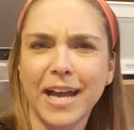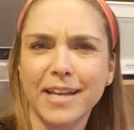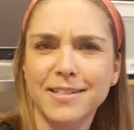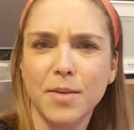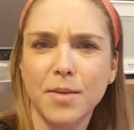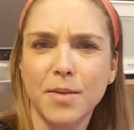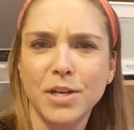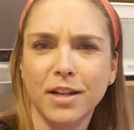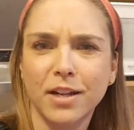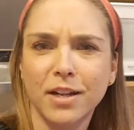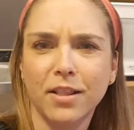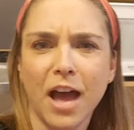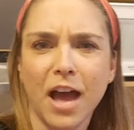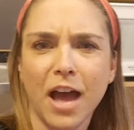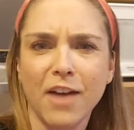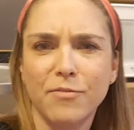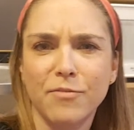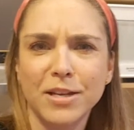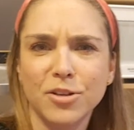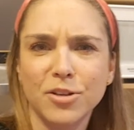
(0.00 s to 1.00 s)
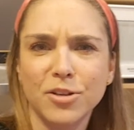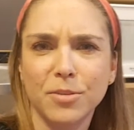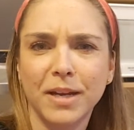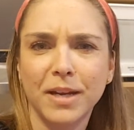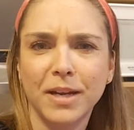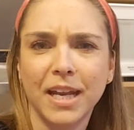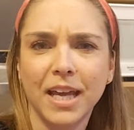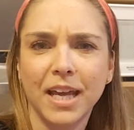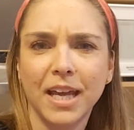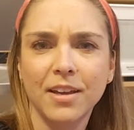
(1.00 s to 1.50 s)
time we did a live Mental
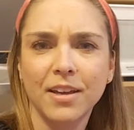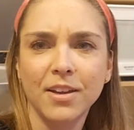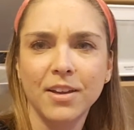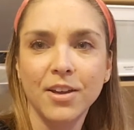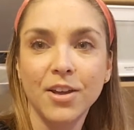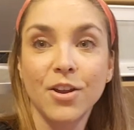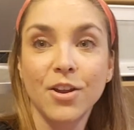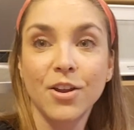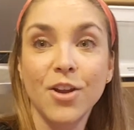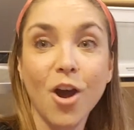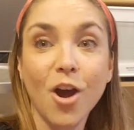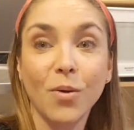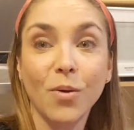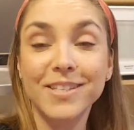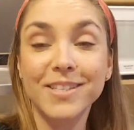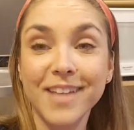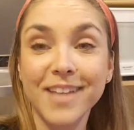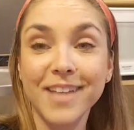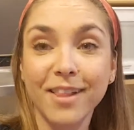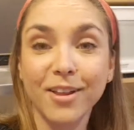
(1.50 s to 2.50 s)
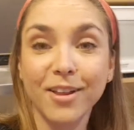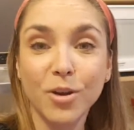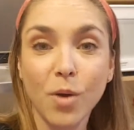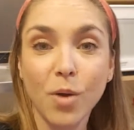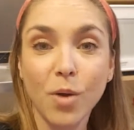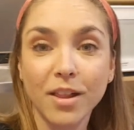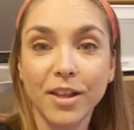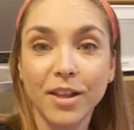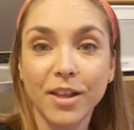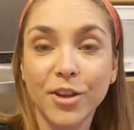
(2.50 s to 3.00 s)
Monday. No, a silent
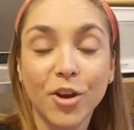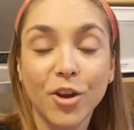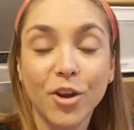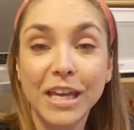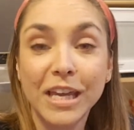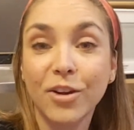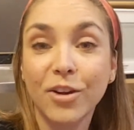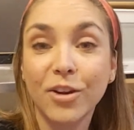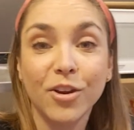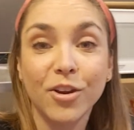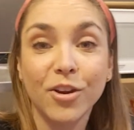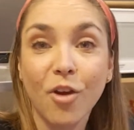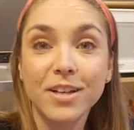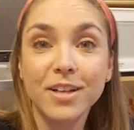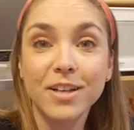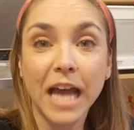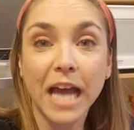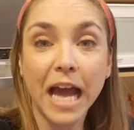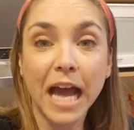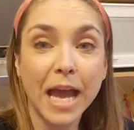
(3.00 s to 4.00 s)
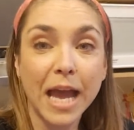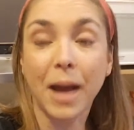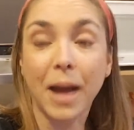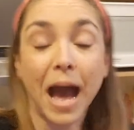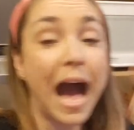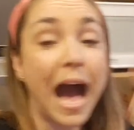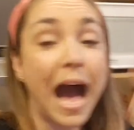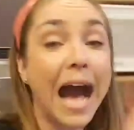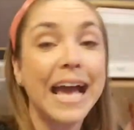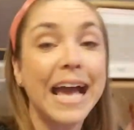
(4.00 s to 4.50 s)
caller. You're here. You're on time.
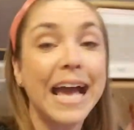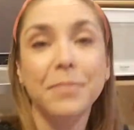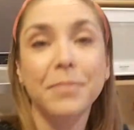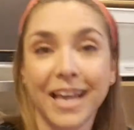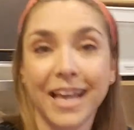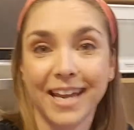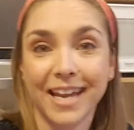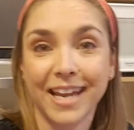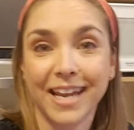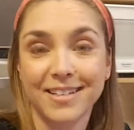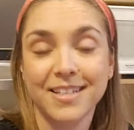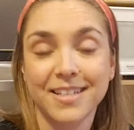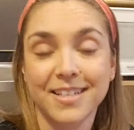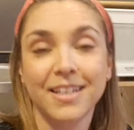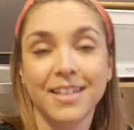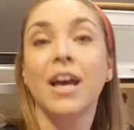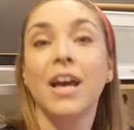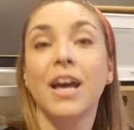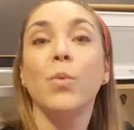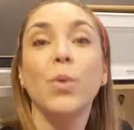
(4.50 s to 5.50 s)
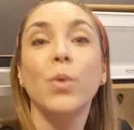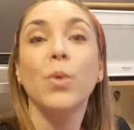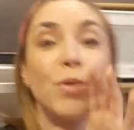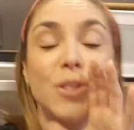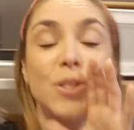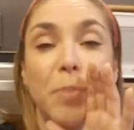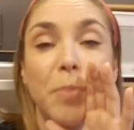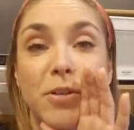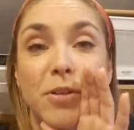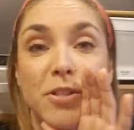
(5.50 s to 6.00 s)
I am late. We were
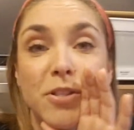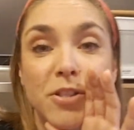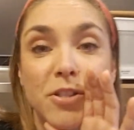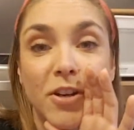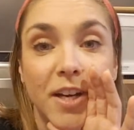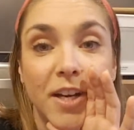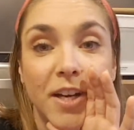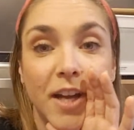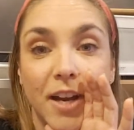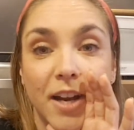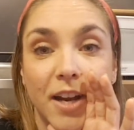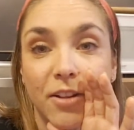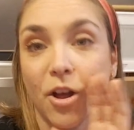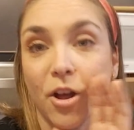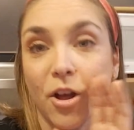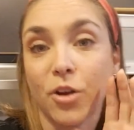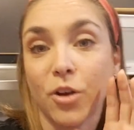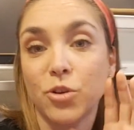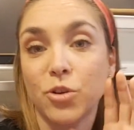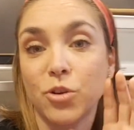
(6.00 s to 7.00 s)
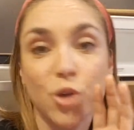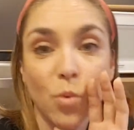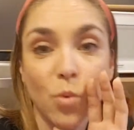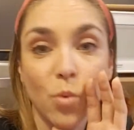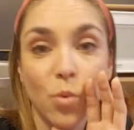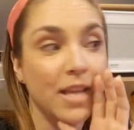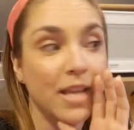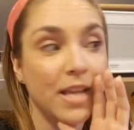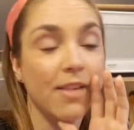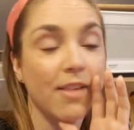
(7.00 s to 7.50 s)
supposed to start at 9 o'clock. Don't
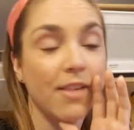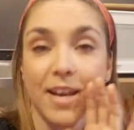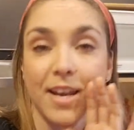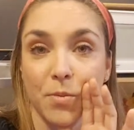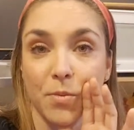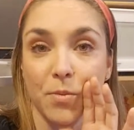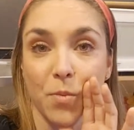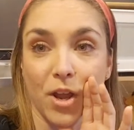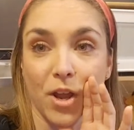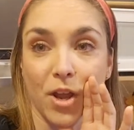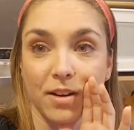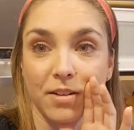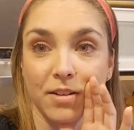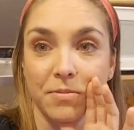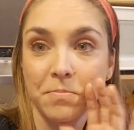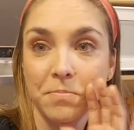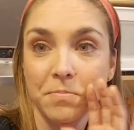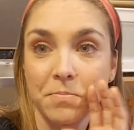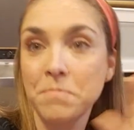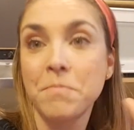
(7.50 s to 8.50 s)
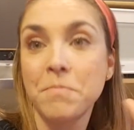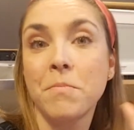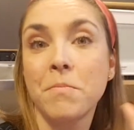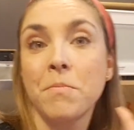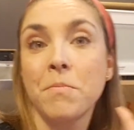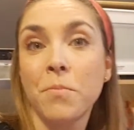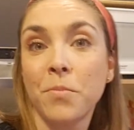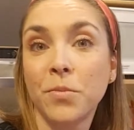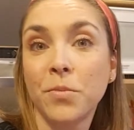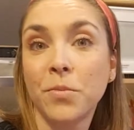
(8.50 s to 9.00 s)
tell anyone.
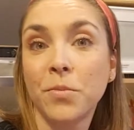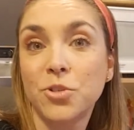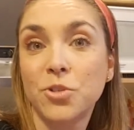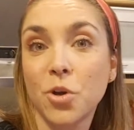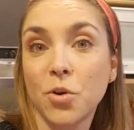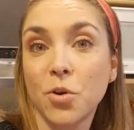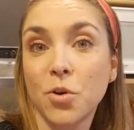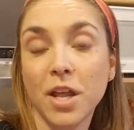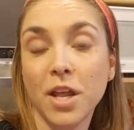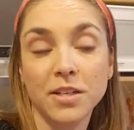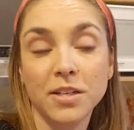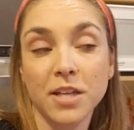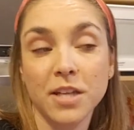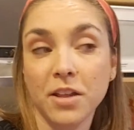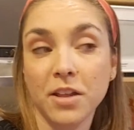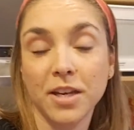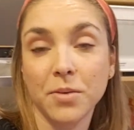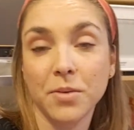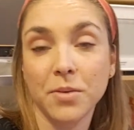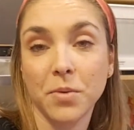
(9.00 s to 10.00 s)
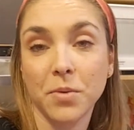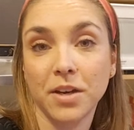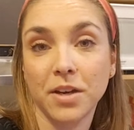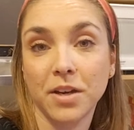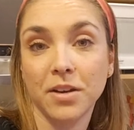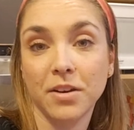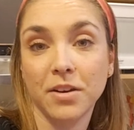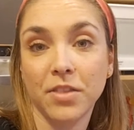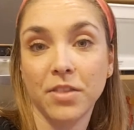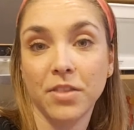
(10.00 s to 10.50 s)
Don't tell anyone
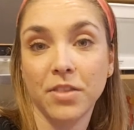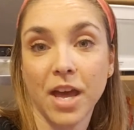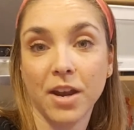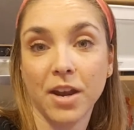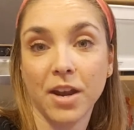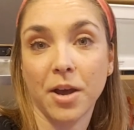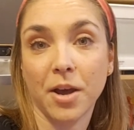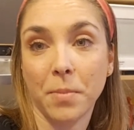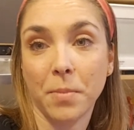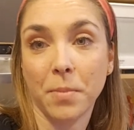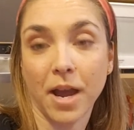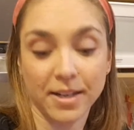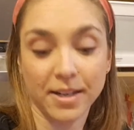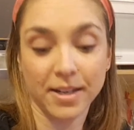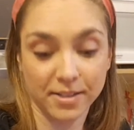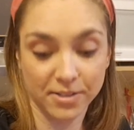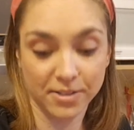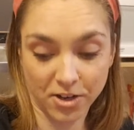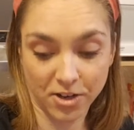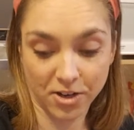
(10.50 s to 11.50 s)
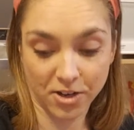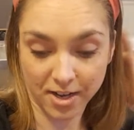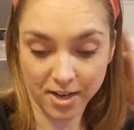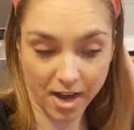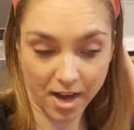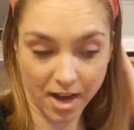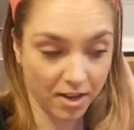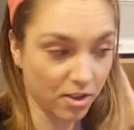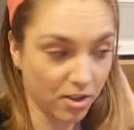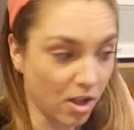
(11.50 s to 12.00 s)
that I didn't start at 9
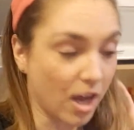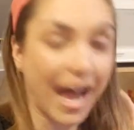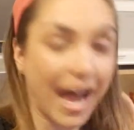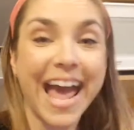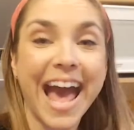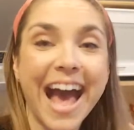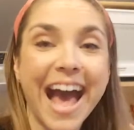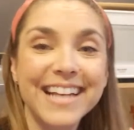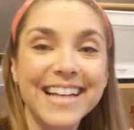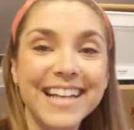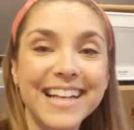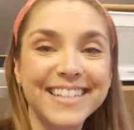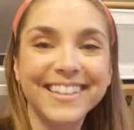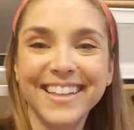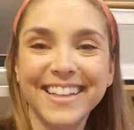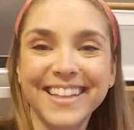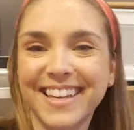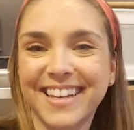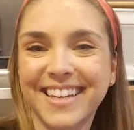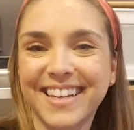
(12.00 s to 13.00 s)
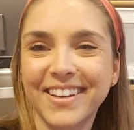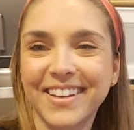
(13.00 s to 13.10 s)
o'clock. I had to